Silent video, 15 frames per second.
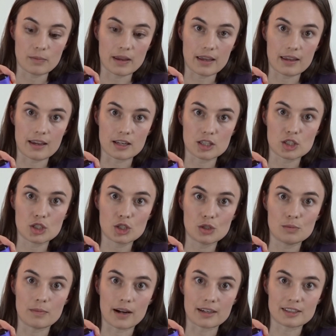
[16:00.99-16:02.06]
may get too
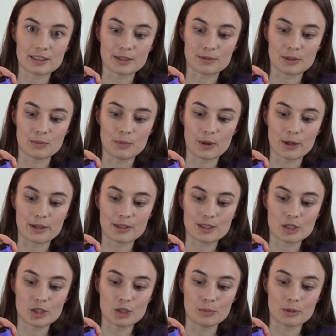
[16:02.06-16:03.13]
much if you put
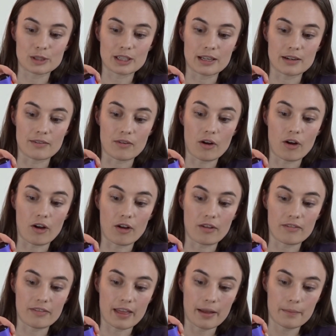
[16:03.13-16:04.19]
2% of all
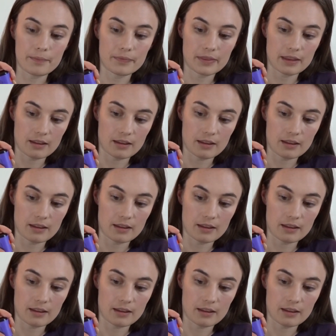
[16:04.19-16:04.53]
of them.